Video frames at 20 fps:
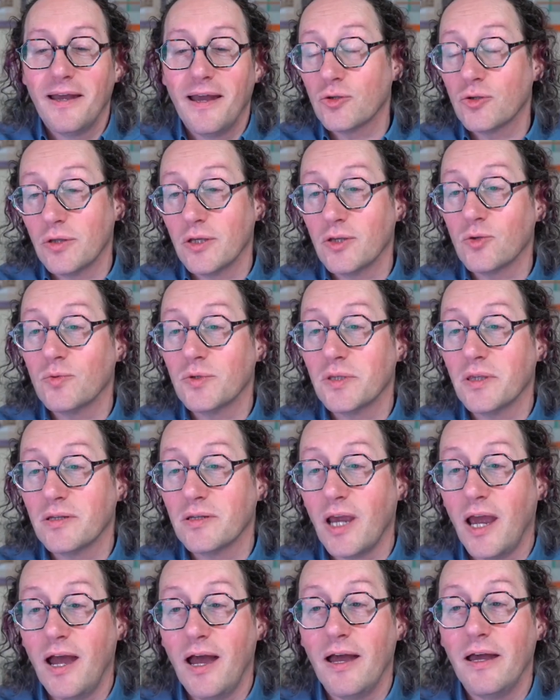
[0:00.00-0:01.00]
This was the
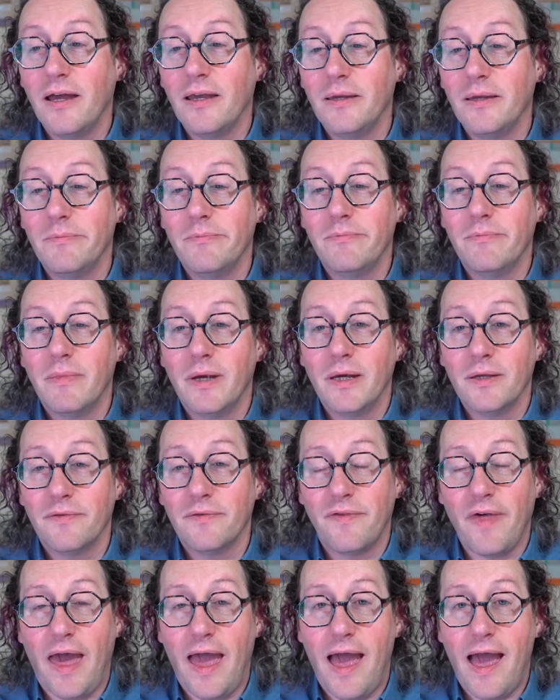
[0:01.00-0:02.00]
time
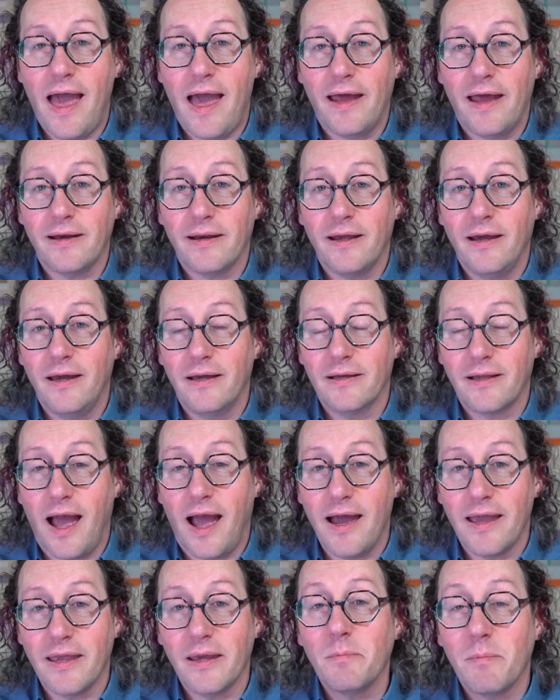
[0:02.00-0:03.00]
that a
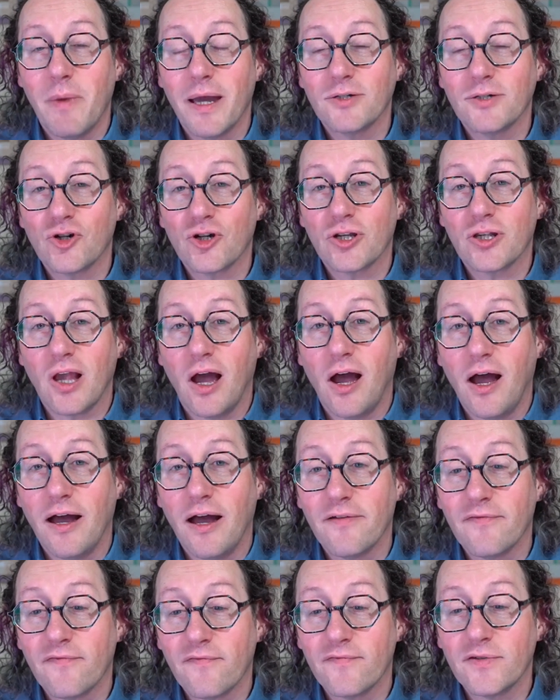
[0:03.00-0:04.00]
guy at
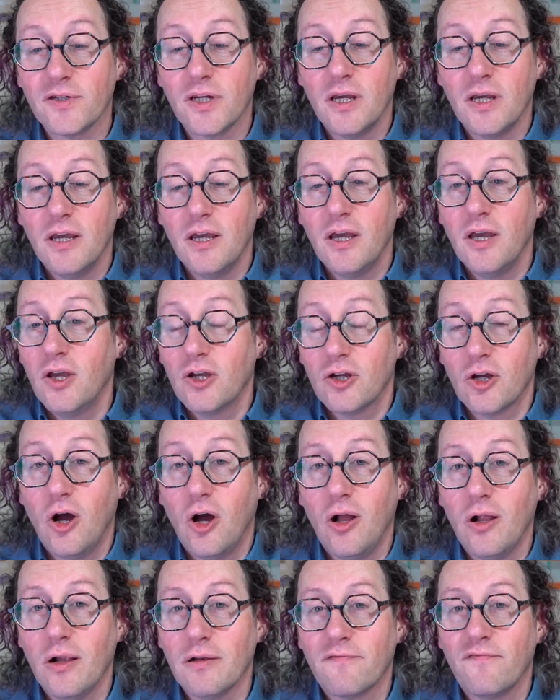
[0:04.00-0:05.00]
Microsoft
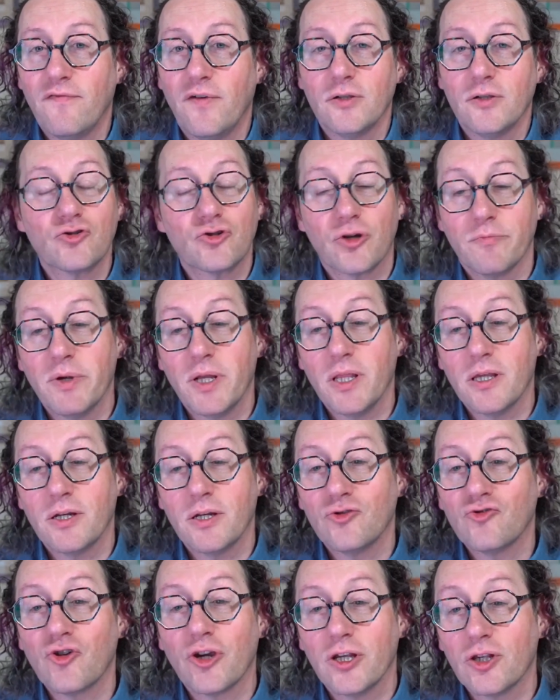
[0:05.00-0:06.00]
called vulnerability
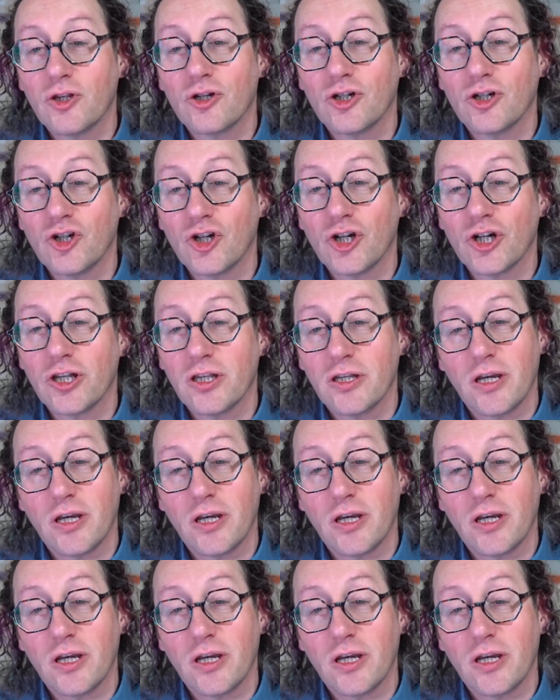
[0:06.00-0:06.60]
researchers